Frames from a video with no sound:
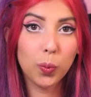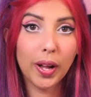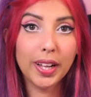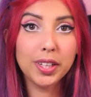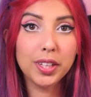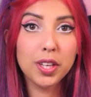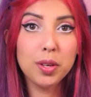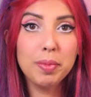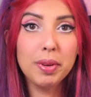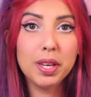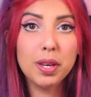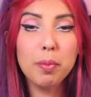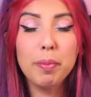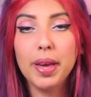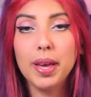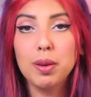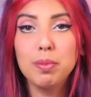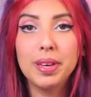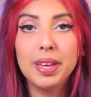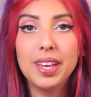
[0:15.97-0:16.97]
Welcoming a
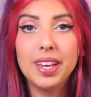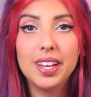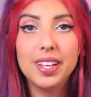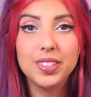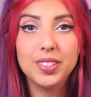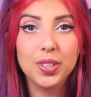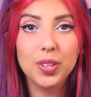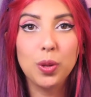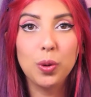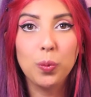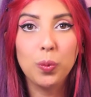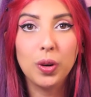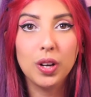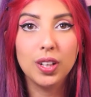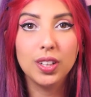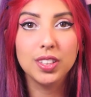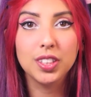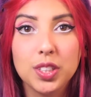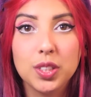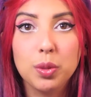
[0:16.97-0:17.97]
baby into the
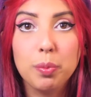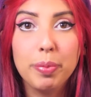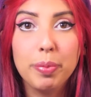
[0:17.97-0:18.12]
world is a